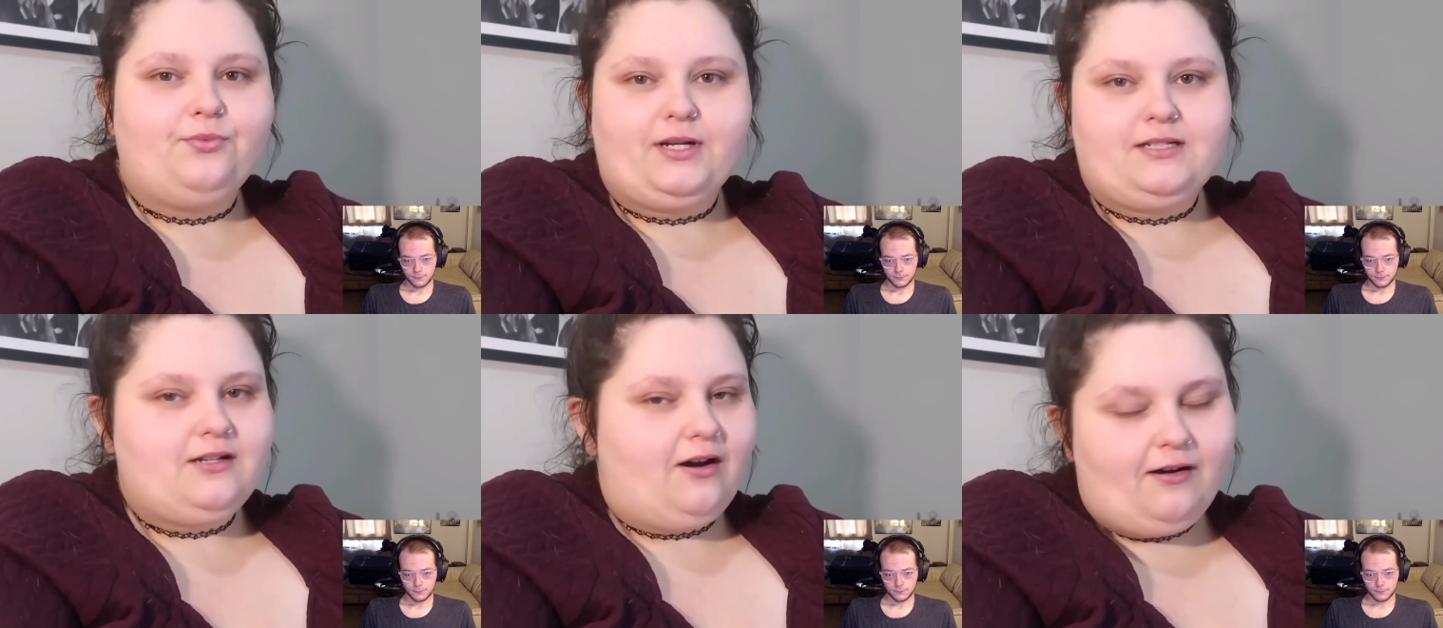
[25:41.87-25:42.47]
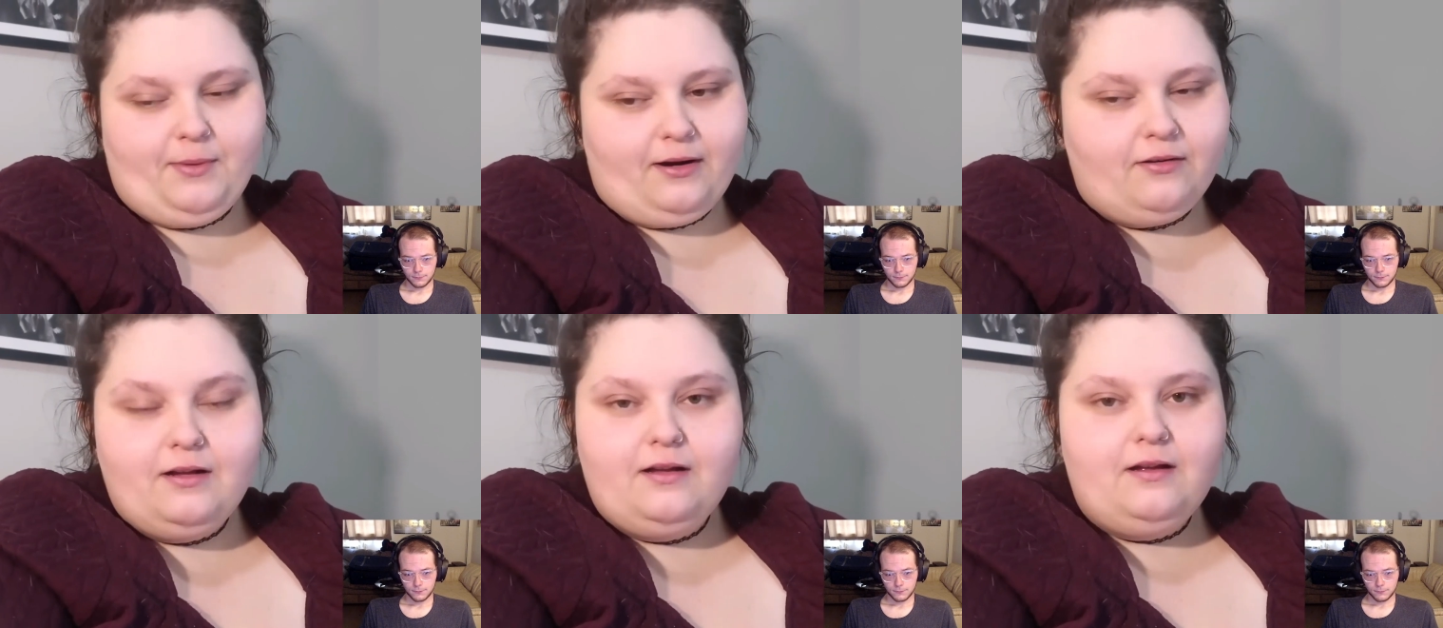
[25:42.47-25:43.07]
Speaker 1: wouldn't talk
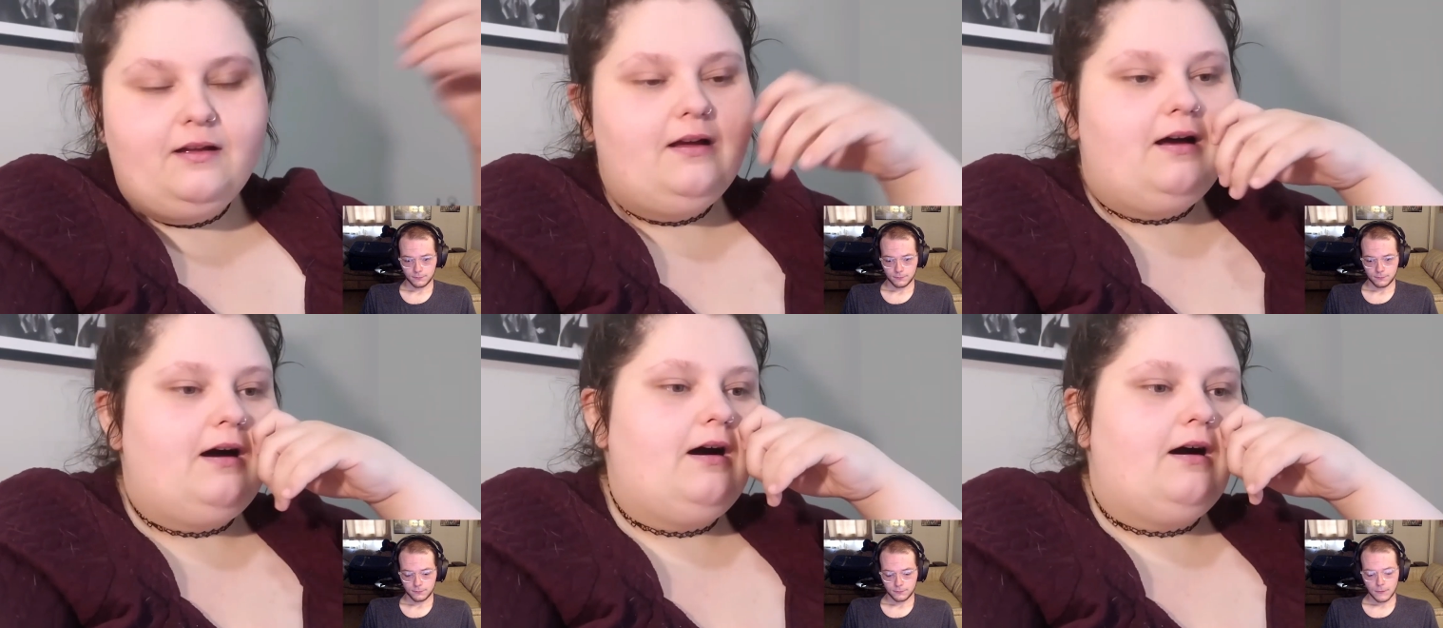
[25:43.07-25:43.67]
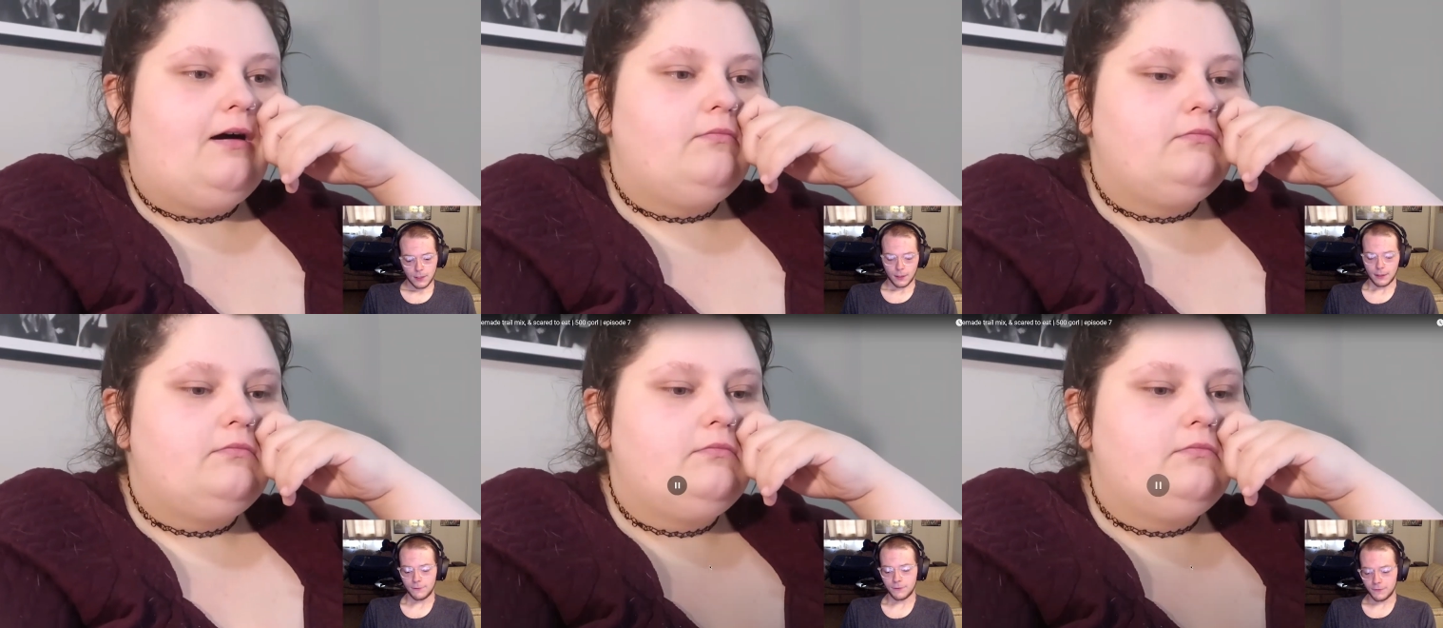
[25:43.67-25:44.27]
about uh. like
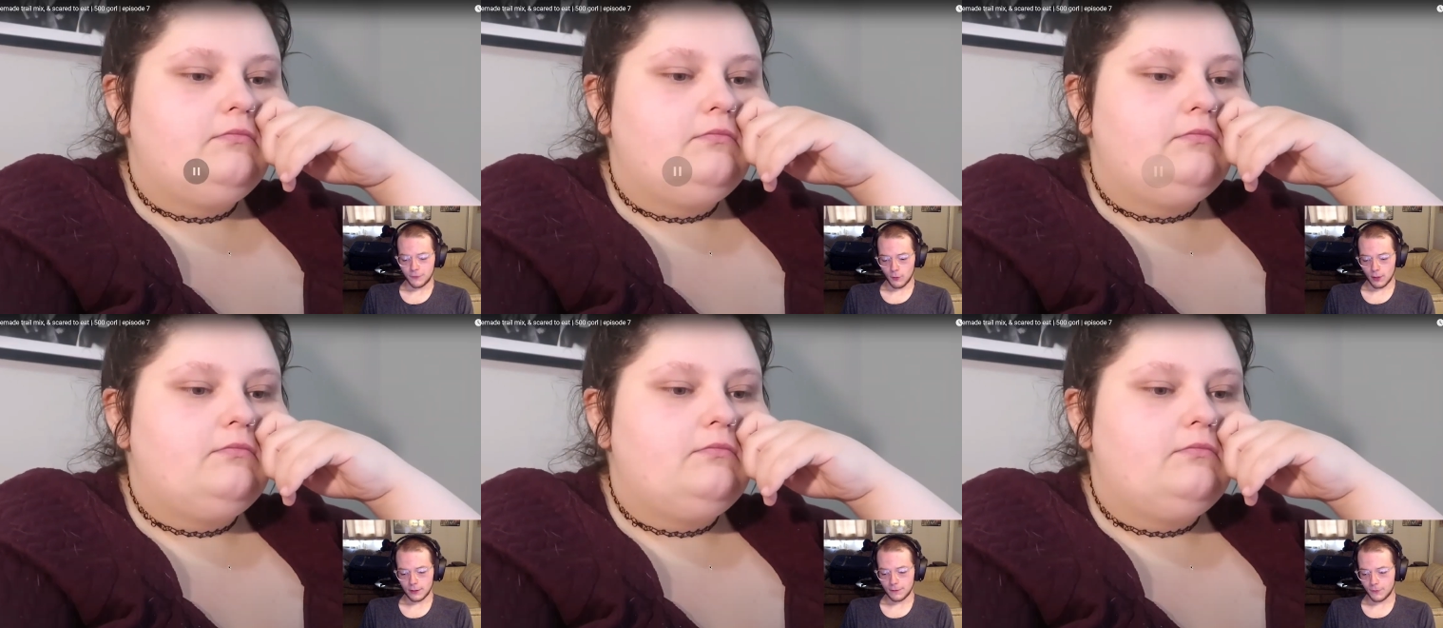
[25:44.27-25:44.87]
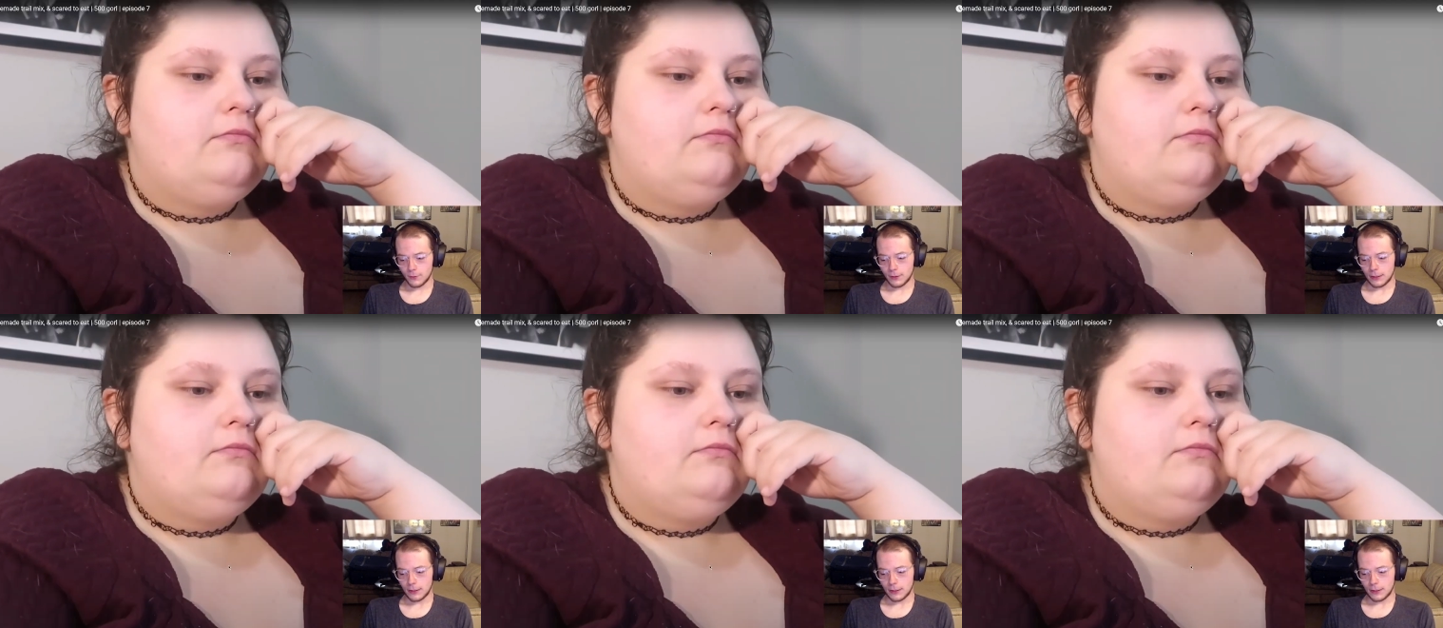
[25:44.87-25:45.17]
Speaker 2: if, if you want if you need